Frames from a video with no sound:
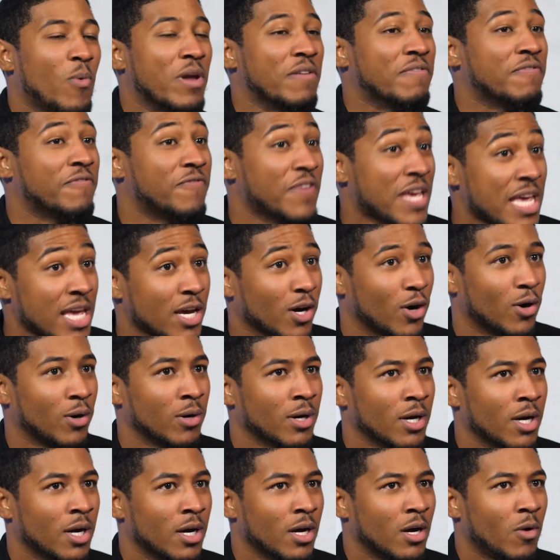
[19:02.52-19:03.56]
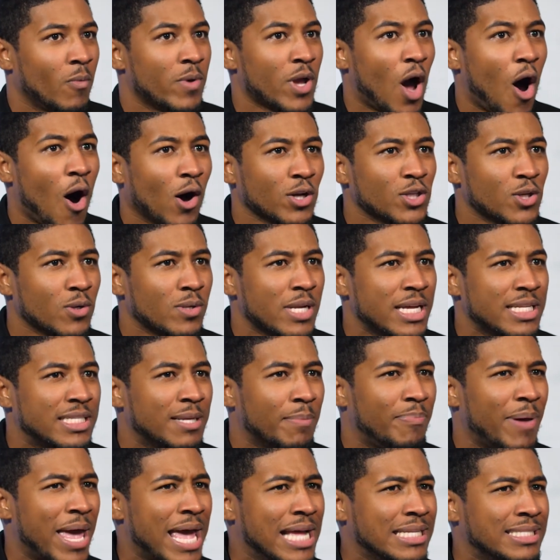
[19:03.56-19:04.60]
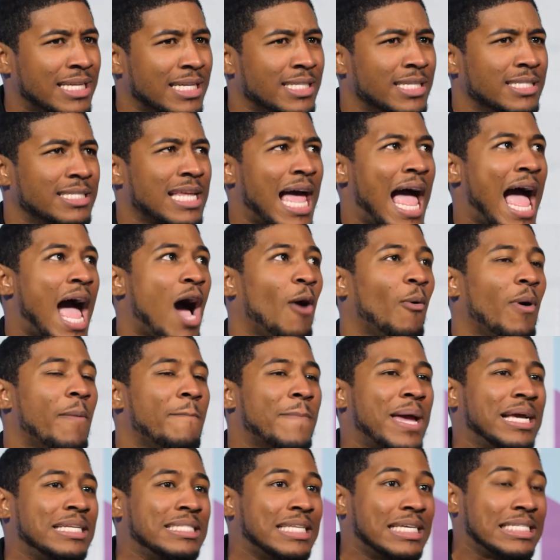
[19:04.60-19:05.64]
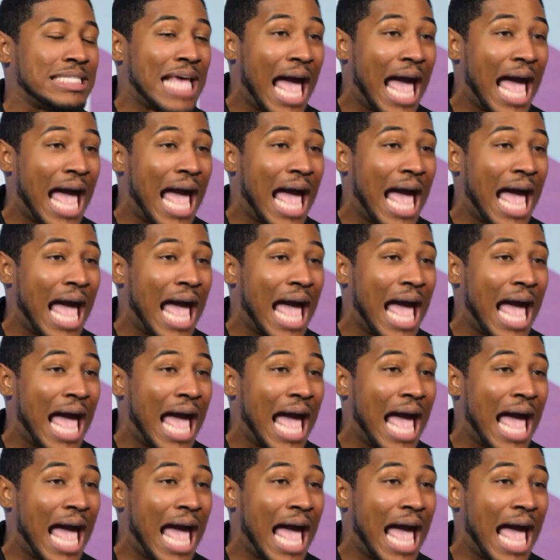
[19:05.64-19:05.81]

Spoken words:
we feel, we also need to pay attention to how it makes us